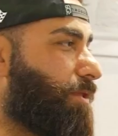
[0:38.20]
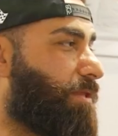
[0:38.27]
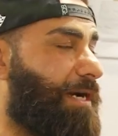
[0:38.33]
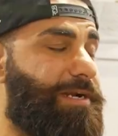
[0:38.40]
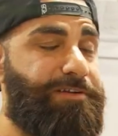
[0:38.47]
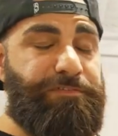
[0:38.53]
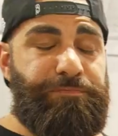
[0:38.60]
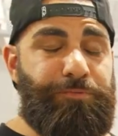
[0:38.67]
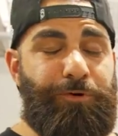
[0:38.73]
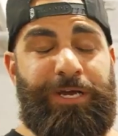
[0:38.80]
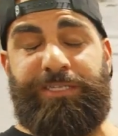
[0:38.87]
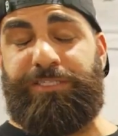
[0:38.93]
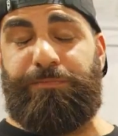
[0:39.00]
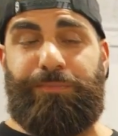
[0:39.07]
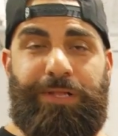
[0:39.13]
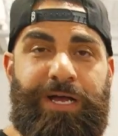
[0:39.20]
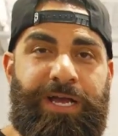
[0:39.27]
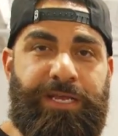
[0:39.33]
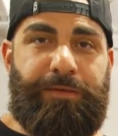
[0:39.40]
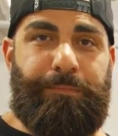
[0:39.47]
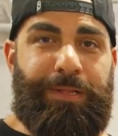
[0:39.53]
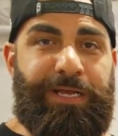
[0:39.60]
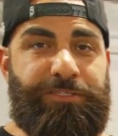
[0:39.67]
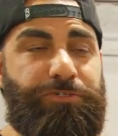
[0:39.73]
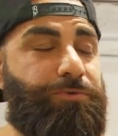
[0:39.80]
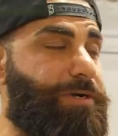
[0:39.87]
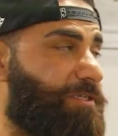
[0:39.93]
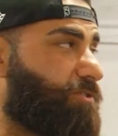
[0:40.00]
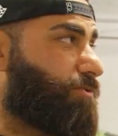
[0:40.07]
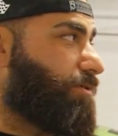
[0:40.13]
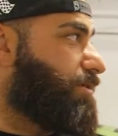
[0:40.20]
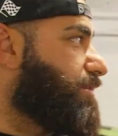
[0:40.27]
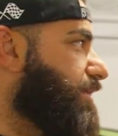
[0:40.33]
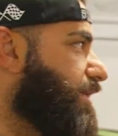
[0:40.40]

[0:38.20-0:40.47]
A lot of white to black, black to white's going